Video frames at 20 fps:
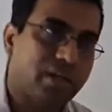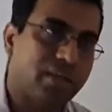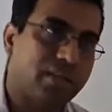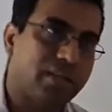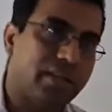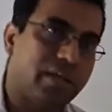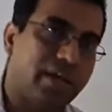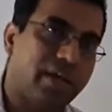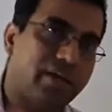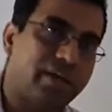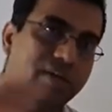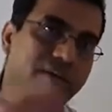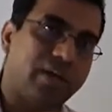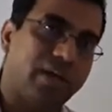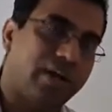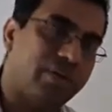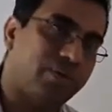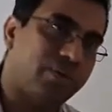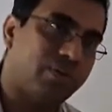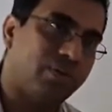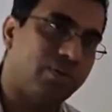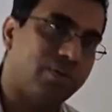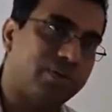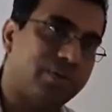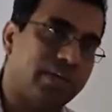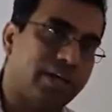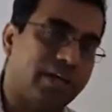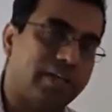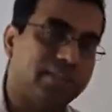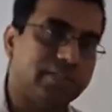and they are
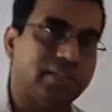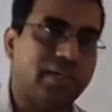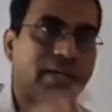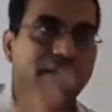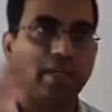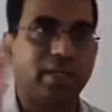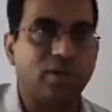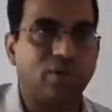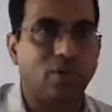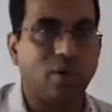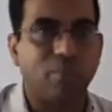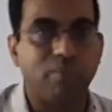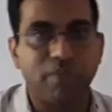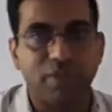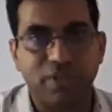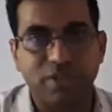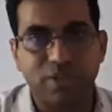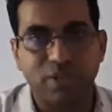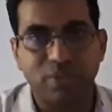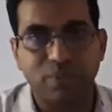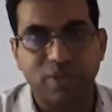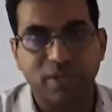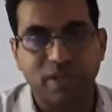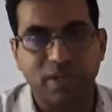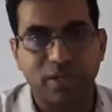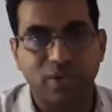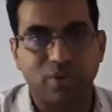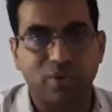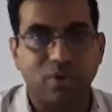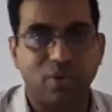hydrochlorothiazide in combination with
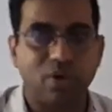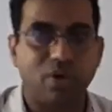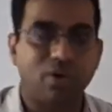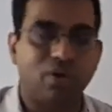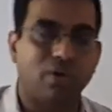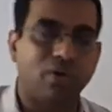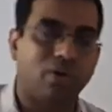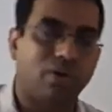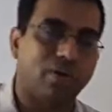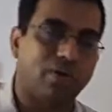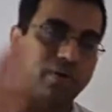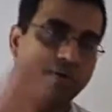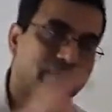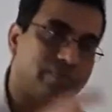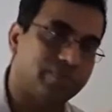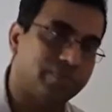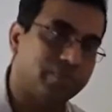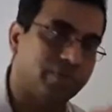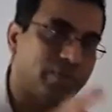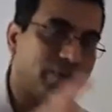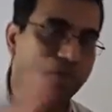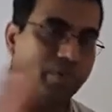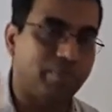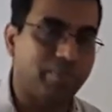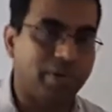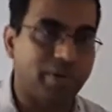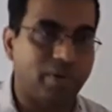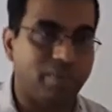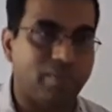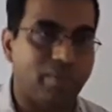atenolol, or
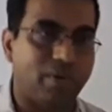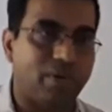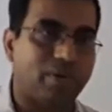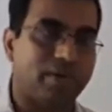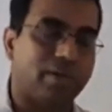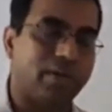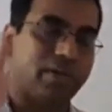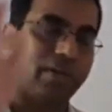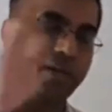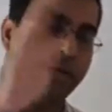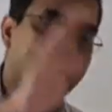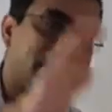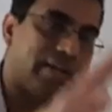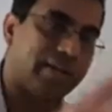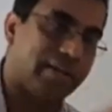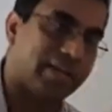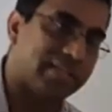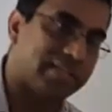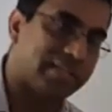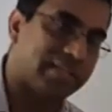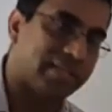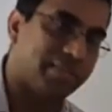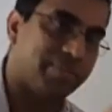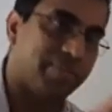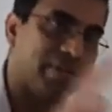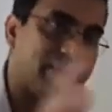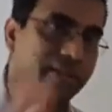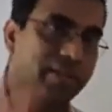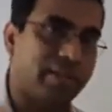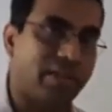beta blocker and an ACE
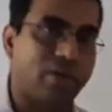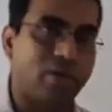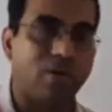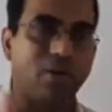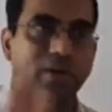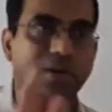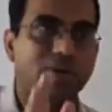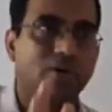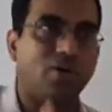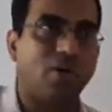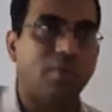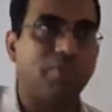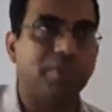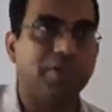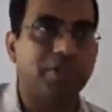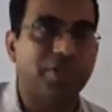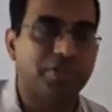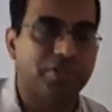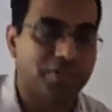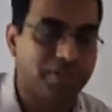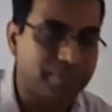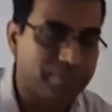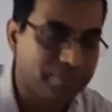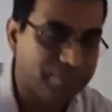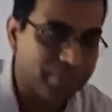inhibitor. They are all in combination.